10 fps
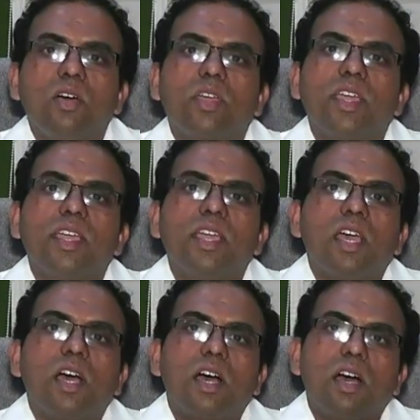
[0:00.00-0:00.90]
Okay,
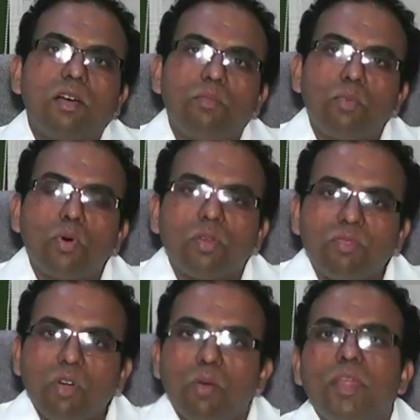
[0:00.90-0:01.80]
more
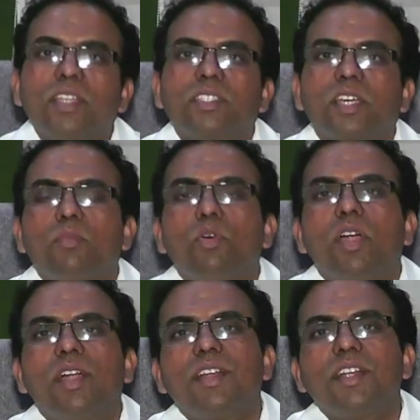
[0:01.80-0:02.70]
of complex
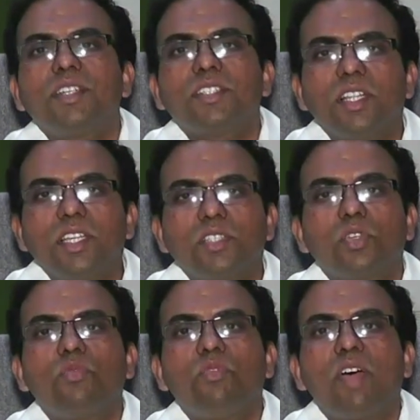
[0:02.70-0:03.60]
carbohydrates, less
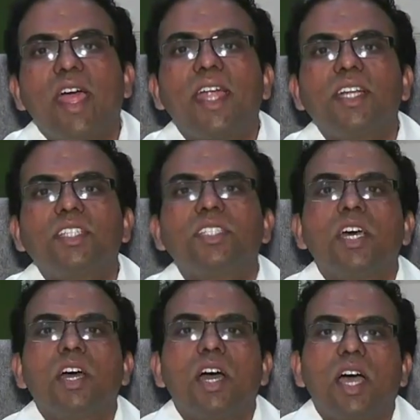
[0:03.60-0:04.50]
of fats,
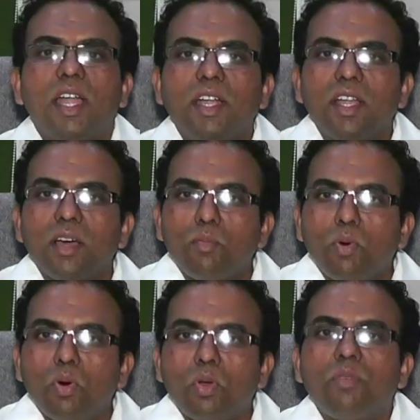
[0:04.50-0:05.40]
and
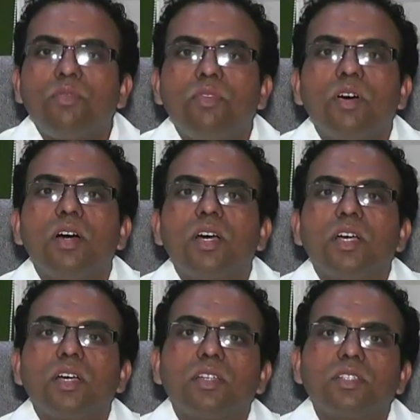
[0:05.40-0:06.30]
more
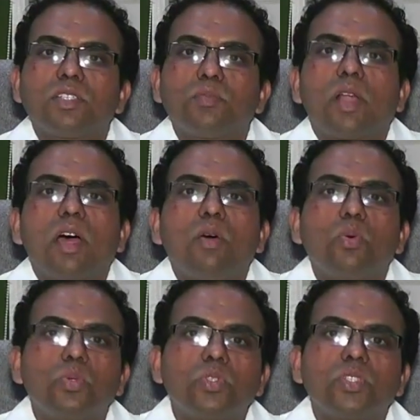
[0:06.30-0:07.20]
of
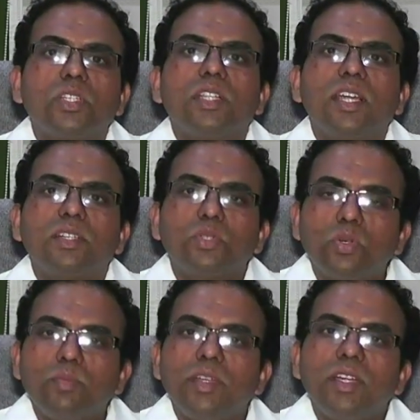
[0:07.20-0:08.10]
sprouts that
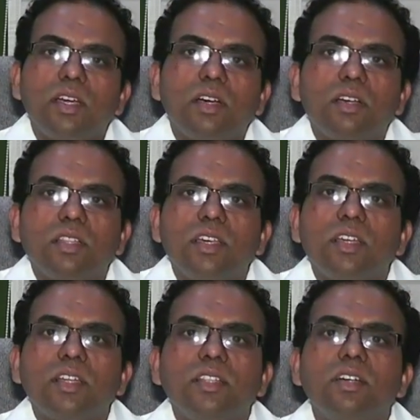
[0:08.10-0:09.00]
should be
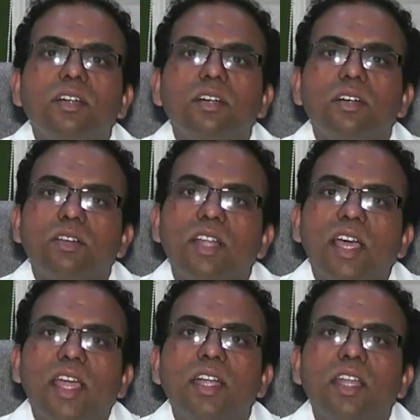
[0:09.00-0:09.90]
there in the
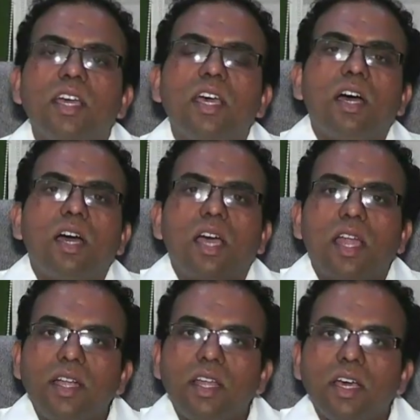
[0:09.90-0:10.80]
diet,
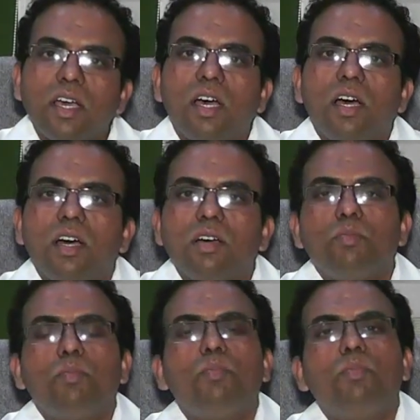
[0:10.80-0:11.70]
and
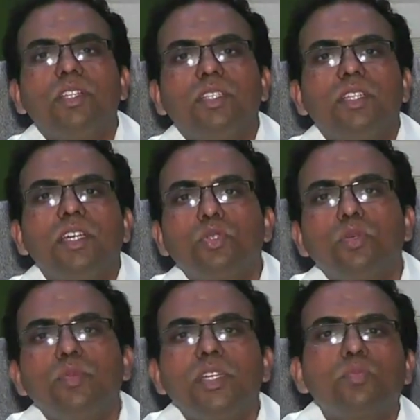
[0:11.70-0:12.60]
there
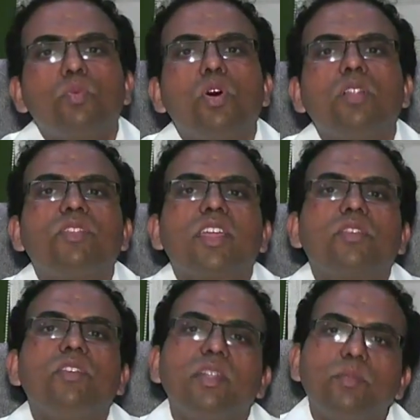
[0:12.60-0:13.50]
should be a small
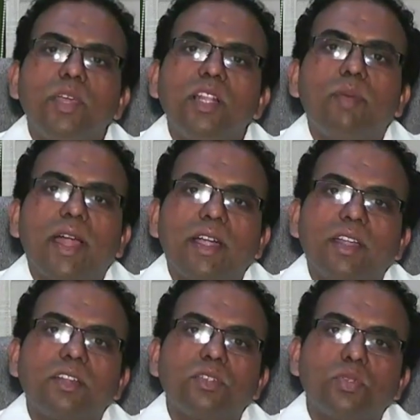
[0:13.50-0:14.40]
frequent meal
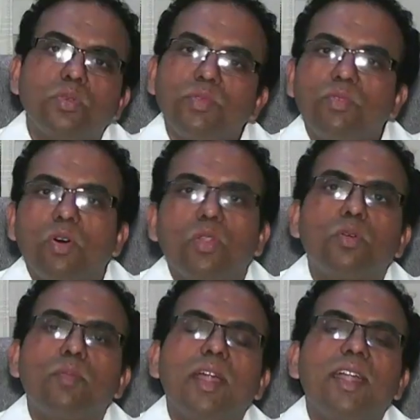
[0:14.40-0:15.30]
pattern should be
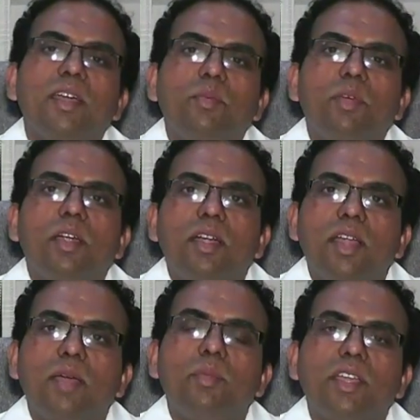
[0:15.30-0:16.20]
followed by
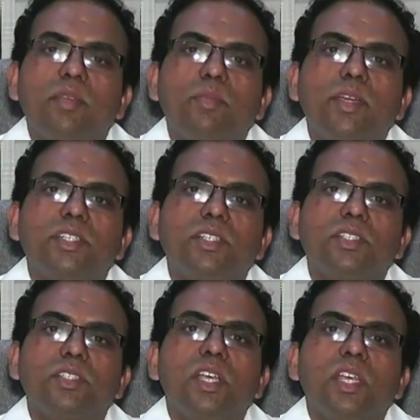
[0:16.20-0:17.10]
diabetic
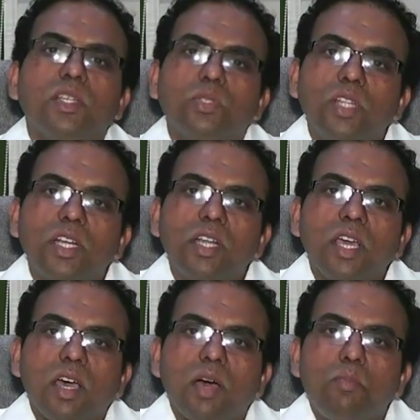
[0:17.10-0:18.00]
patients, so
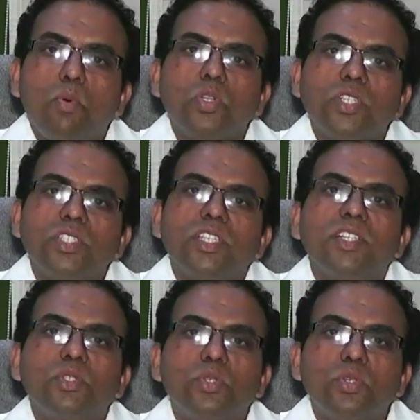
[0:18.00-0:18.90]
that portion
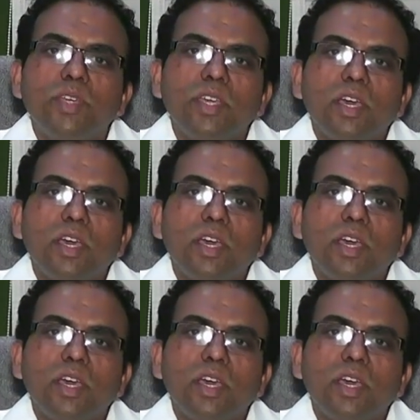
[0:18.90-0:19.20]
size should be